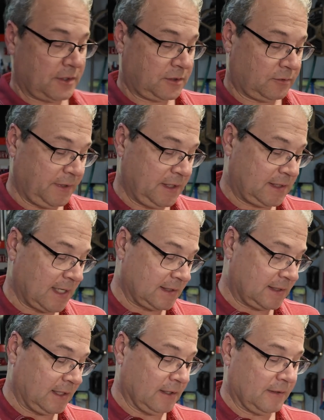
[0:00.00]
there's 3
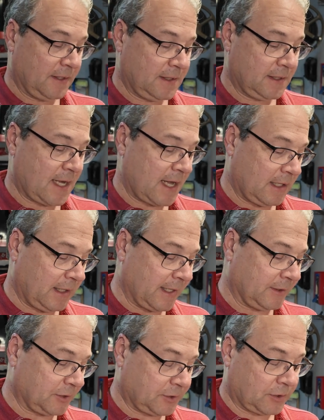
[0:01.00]
scents here. This is kind of
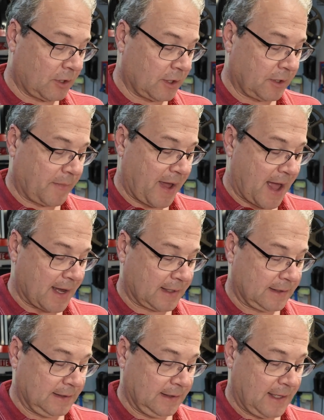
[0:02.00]
like their starter
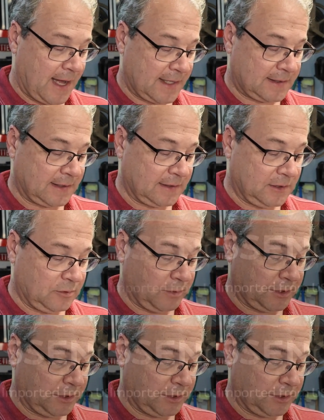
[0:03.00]
pack. Essence,